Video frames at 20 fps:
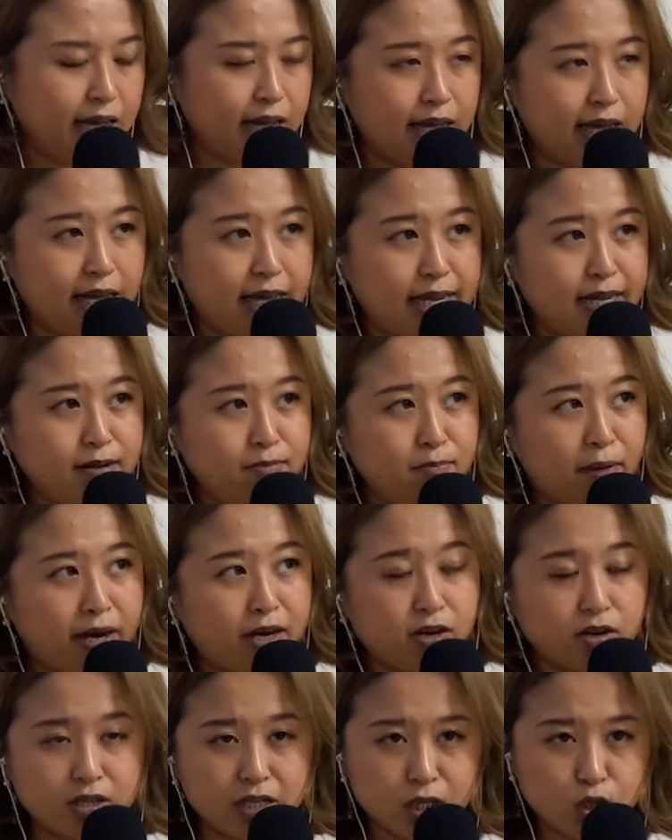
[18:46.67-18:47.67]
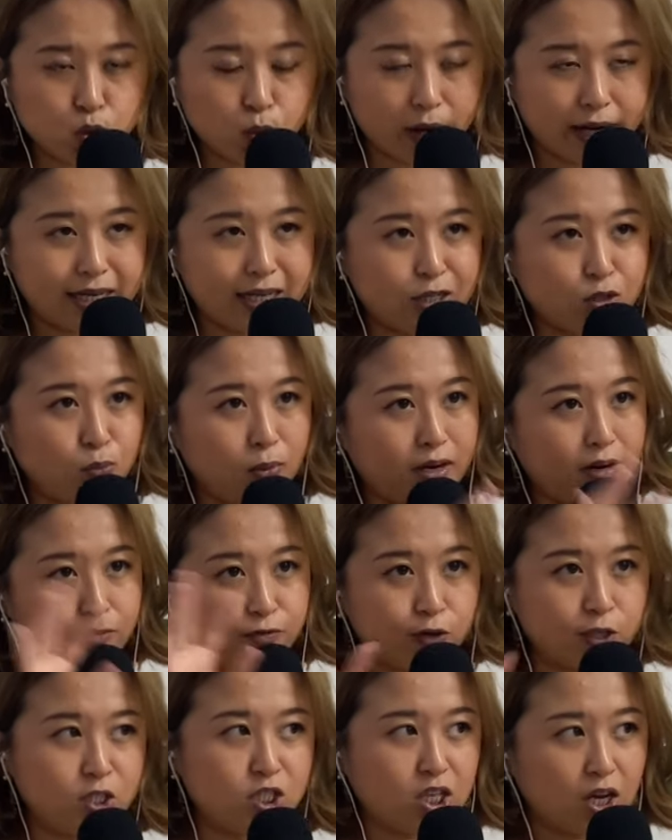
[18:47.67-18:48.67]
In my early 20s, when I
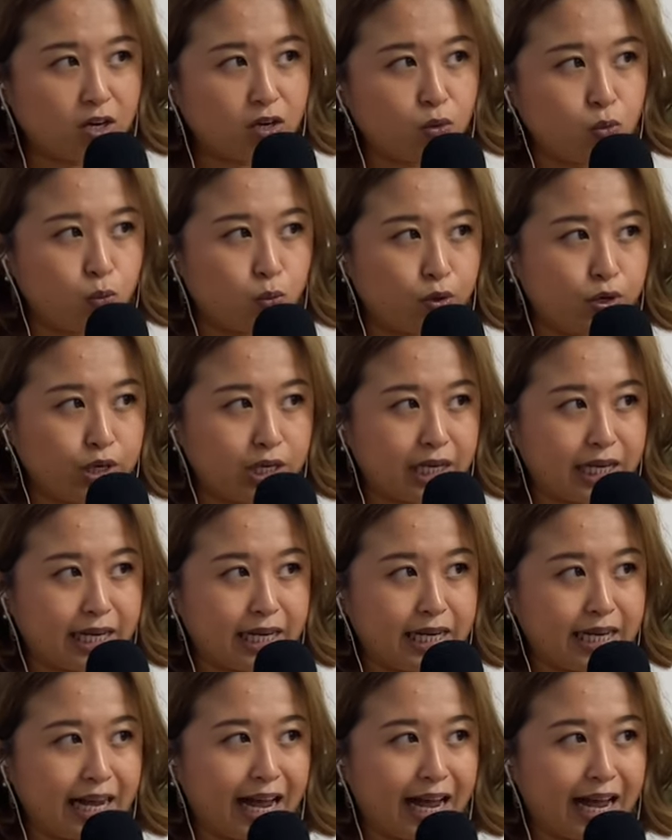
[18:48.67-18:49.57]
first started working,